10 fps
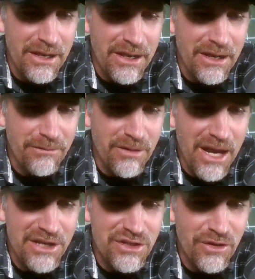uh,
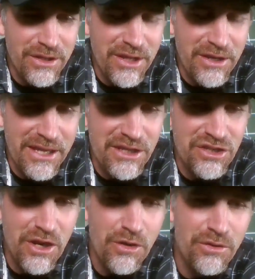Roger, they, they
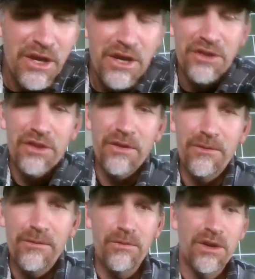showed
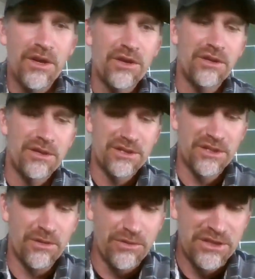
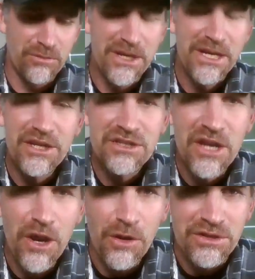Ser Serena's
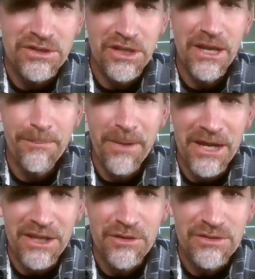coach. Look up
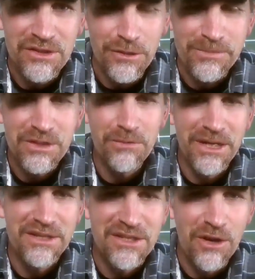on YouTube.
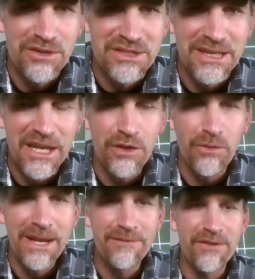Serena's coach did a
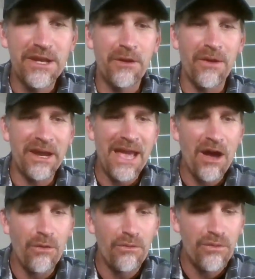great video on
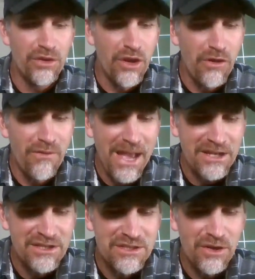how
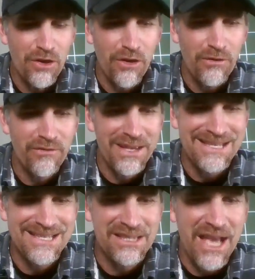Novak's serve
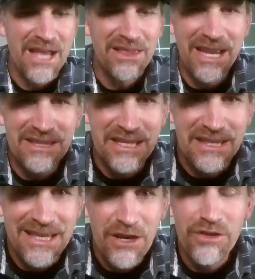is not
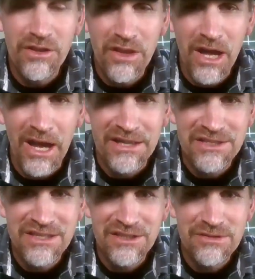landing near the lines.
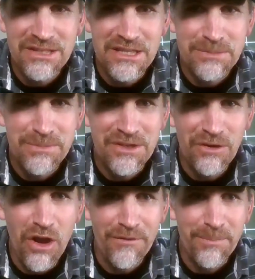Did you see this, Mr.
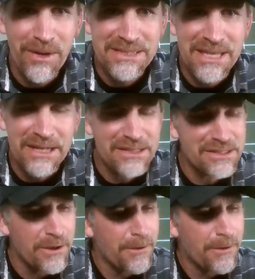Coffee Break Tennis?